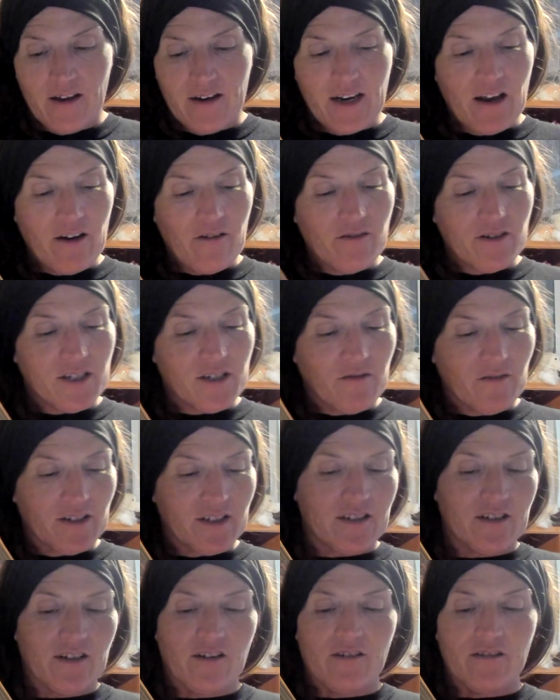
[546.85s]
Now she
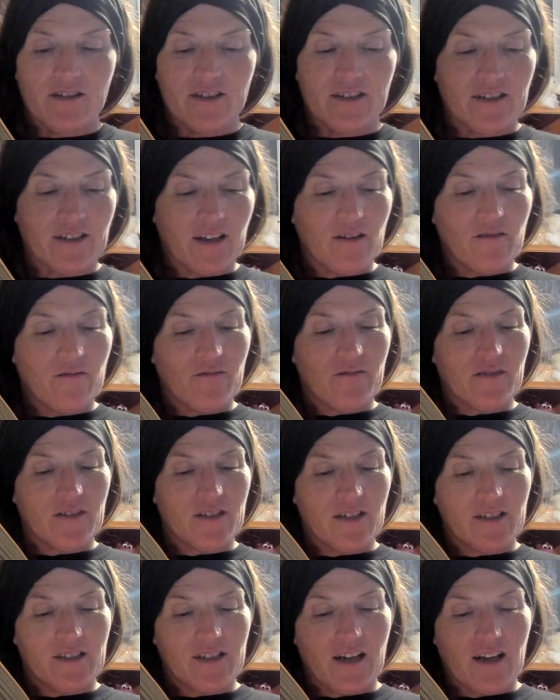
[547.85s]
wants to go to sleep,
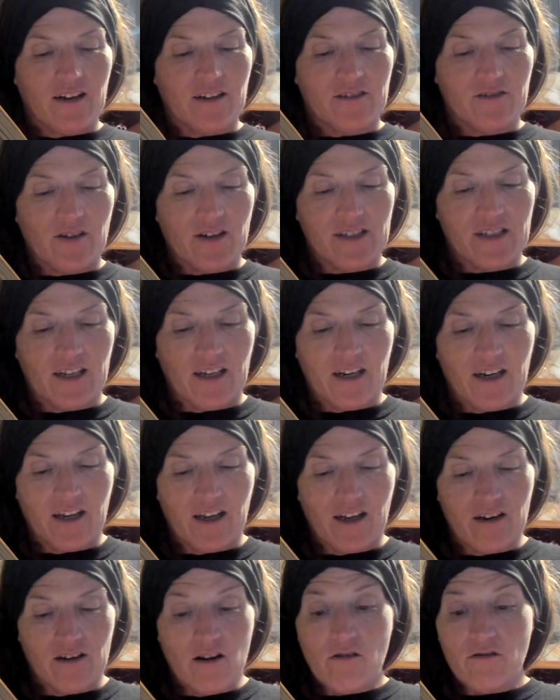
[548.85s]
she said, dressing it again.